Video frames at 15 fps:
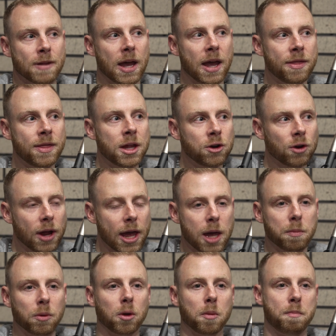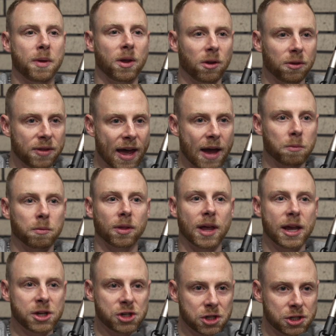and then you're able to build that
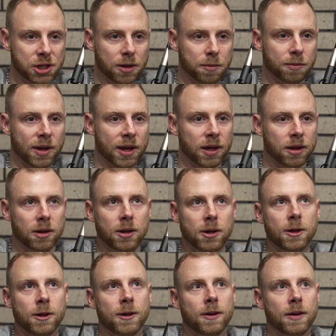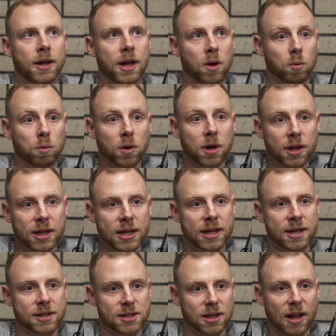relationship. Like it really
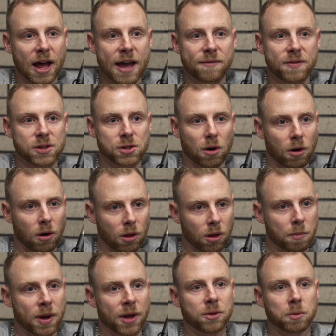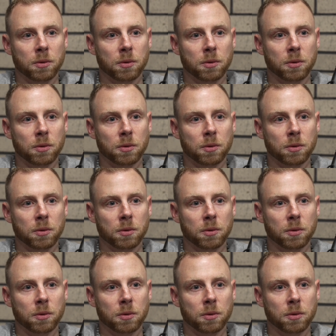is. Life is all about the